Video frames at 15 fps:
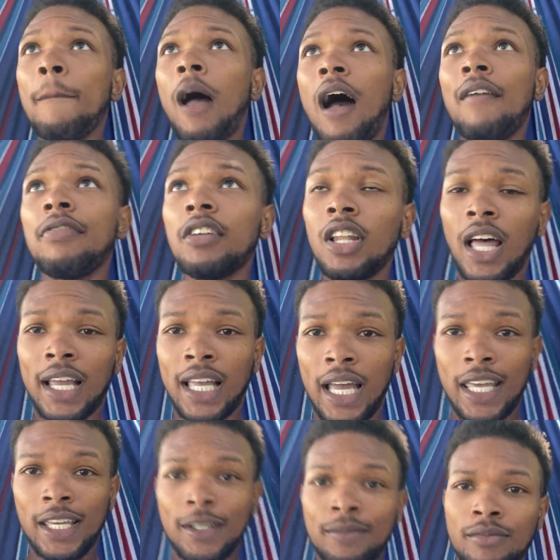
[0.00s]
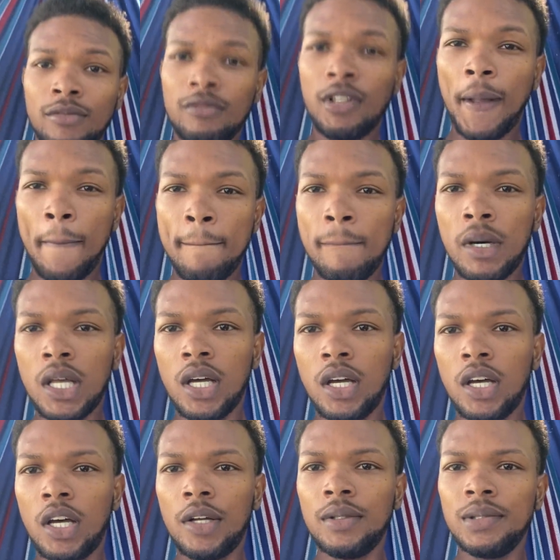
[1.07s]
i feel like i am but
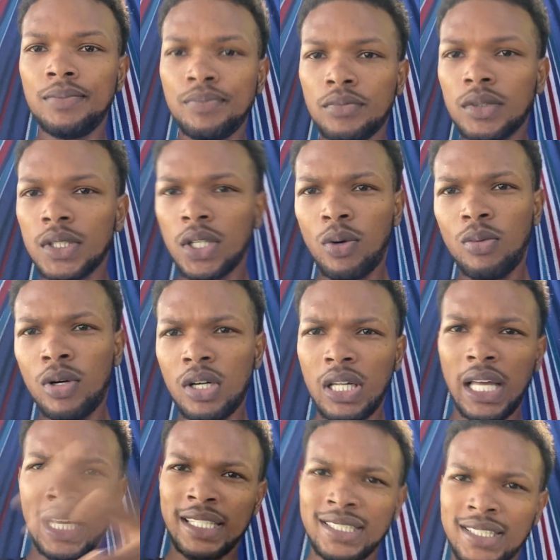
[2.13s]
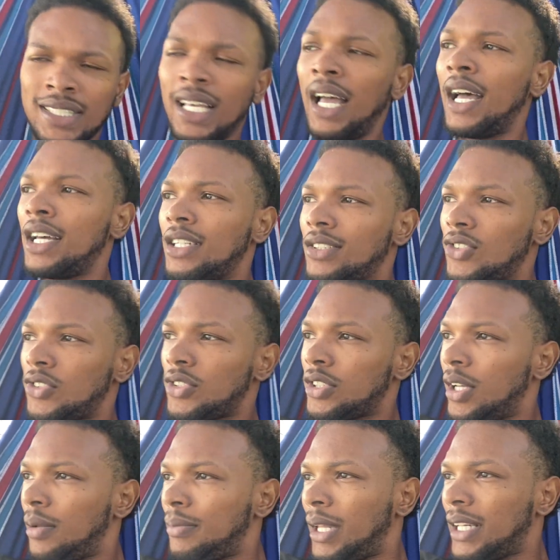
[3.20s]
uh what are like the signs or
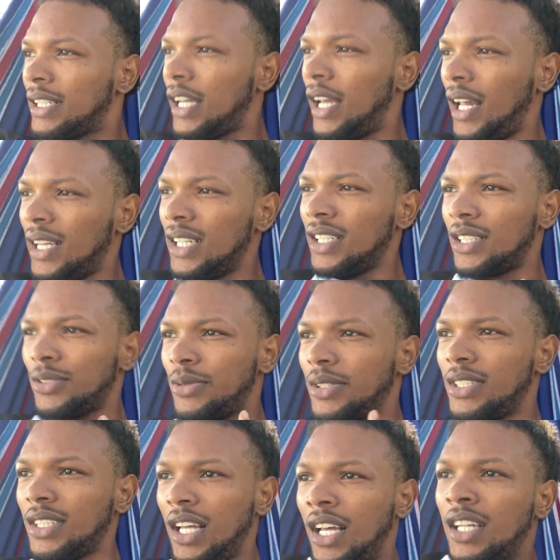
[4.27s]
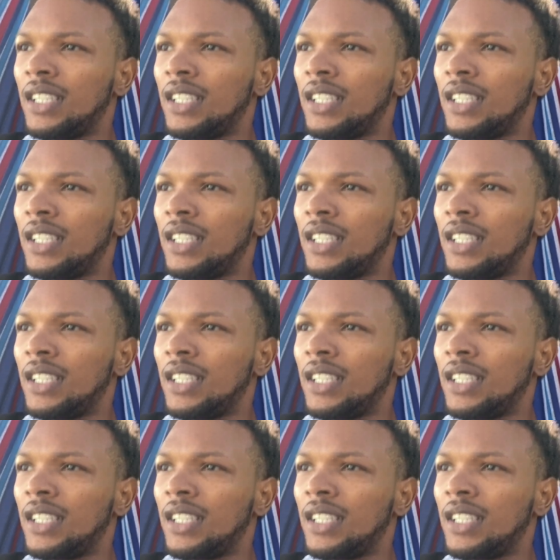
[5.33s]
something like that i think that's what you,